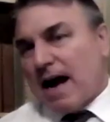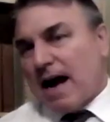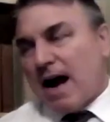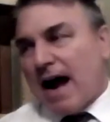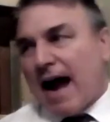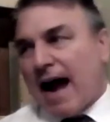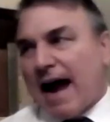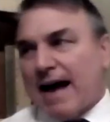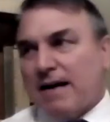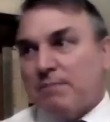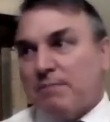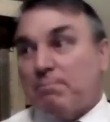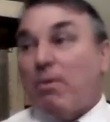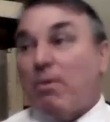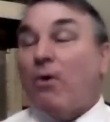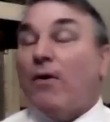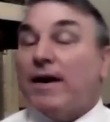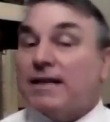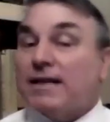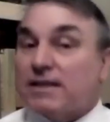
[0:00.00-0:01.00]
uh, and
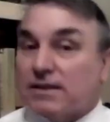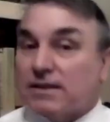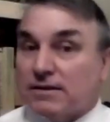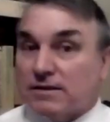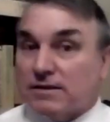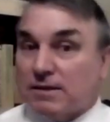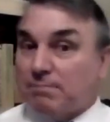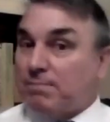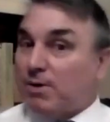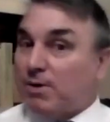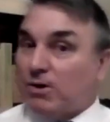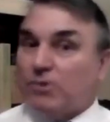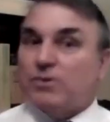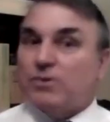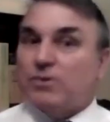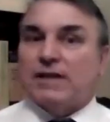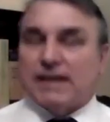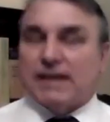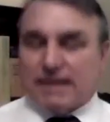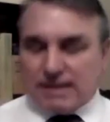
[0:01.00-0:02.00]
poisoned and
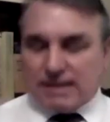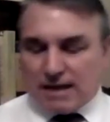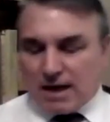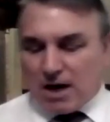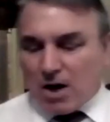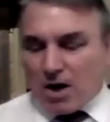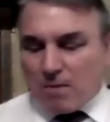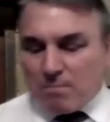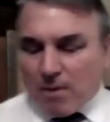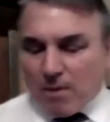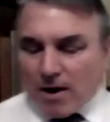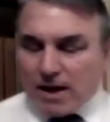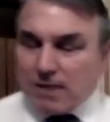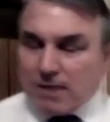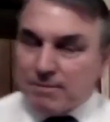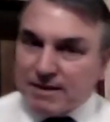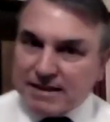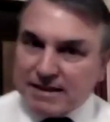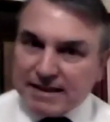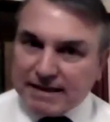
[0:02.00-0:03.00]
polluted by
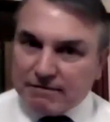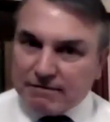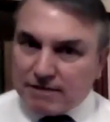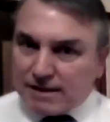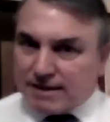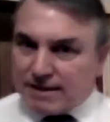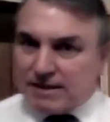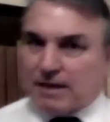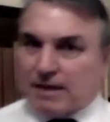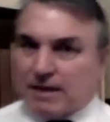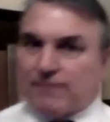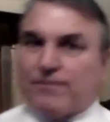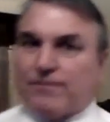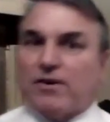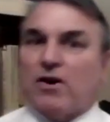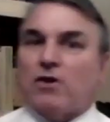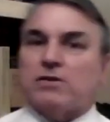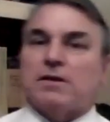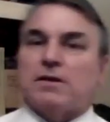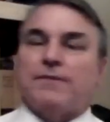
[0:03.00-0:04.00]
the materialistic
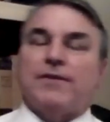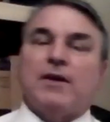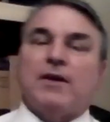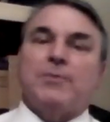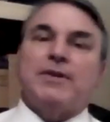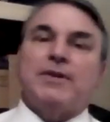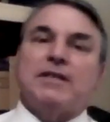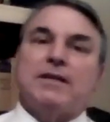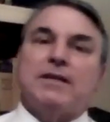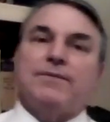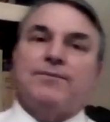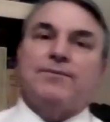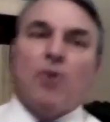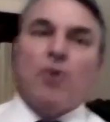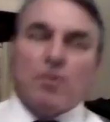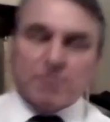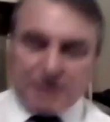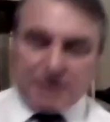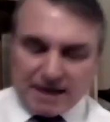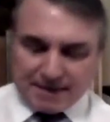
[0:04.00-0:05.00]
philosophy which
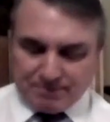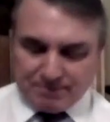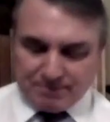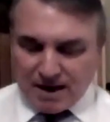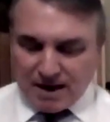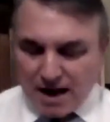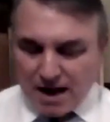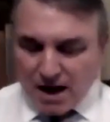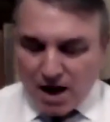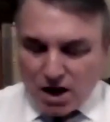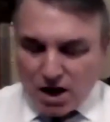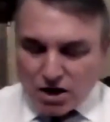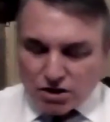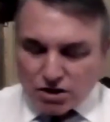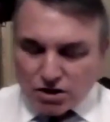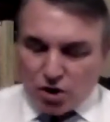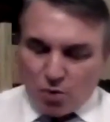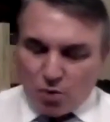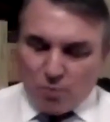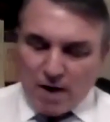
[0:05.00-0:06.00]
informs it.
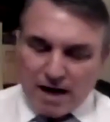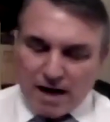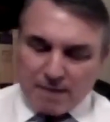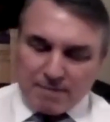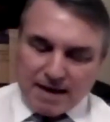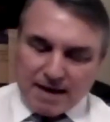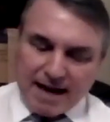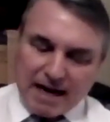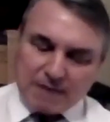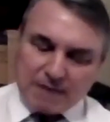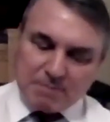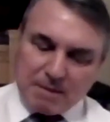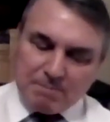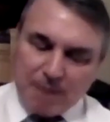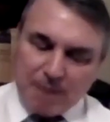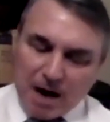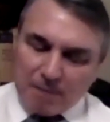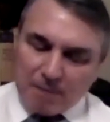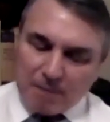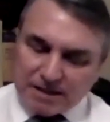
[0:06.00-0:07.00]
So when it began to be
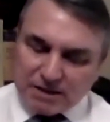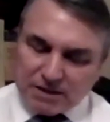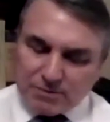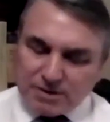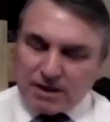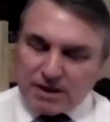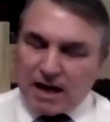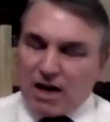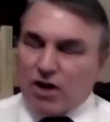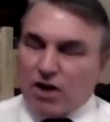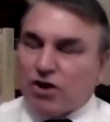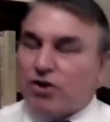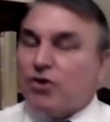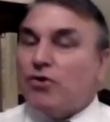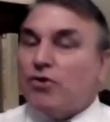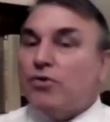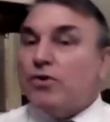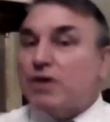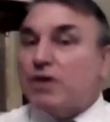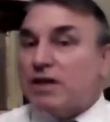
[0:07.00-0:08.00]
published, it was
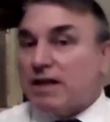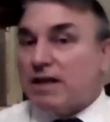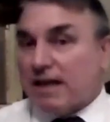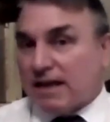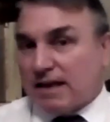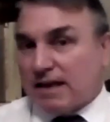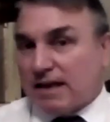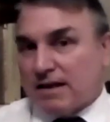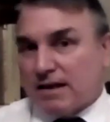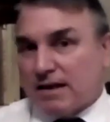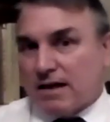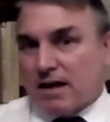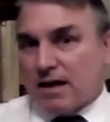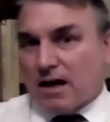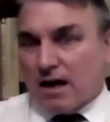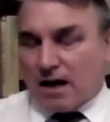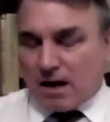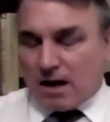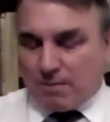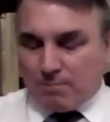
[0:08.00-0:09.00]
hugely
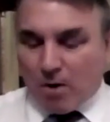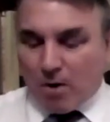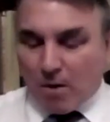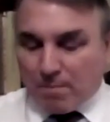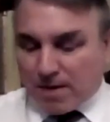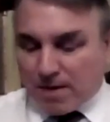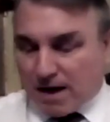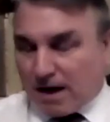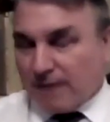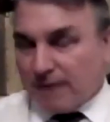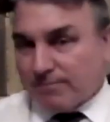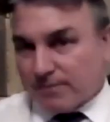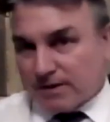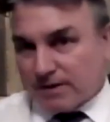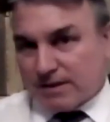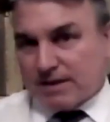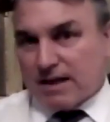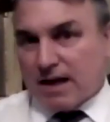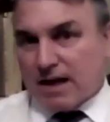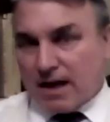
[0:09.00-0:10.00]
uh, popular.
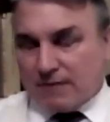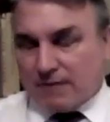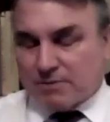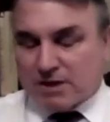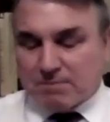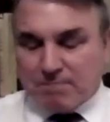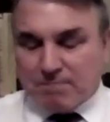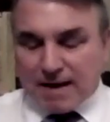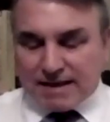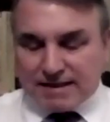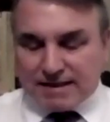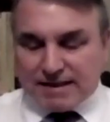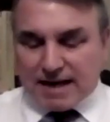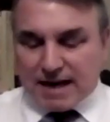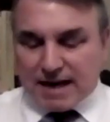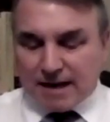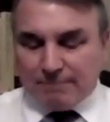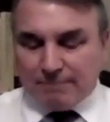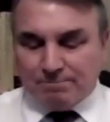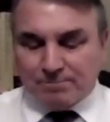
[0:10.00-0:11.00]
Uh, it was a
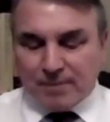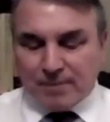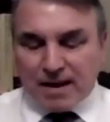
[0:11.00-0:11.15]
bestseller.